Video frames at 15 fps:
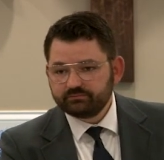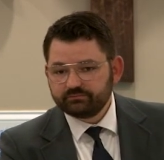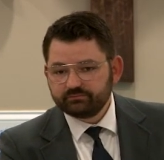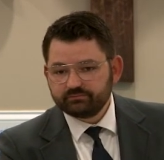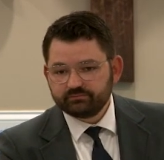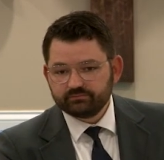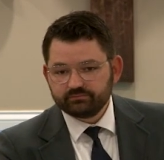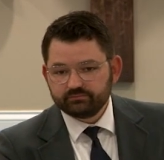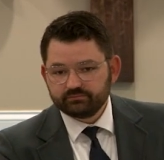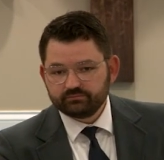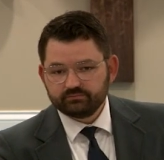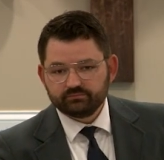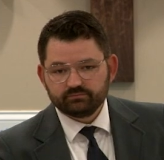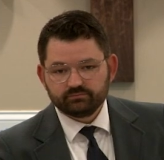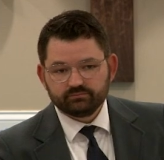
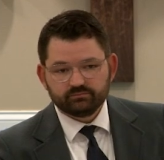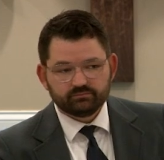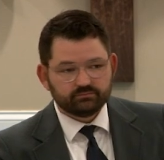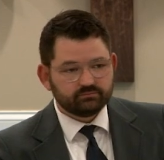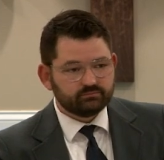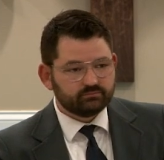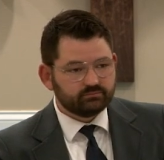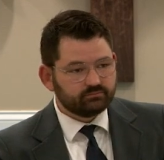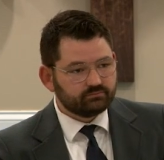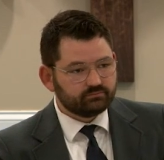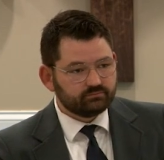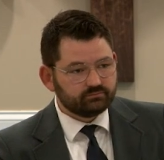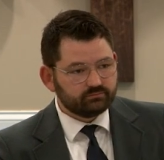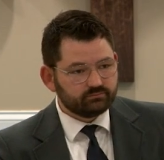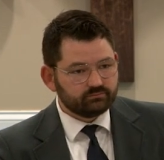
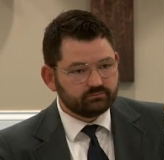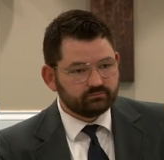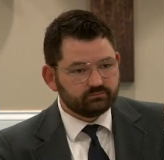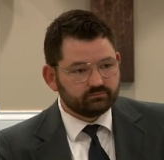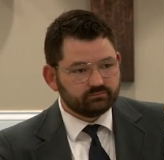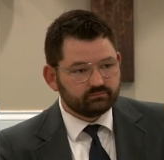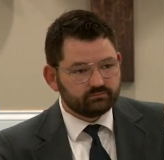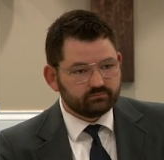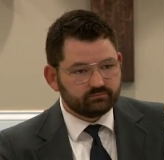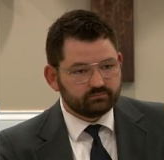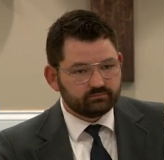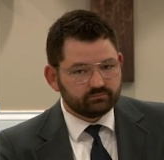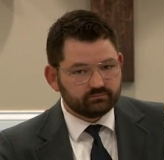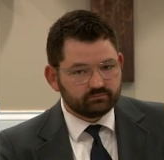Nothing is said.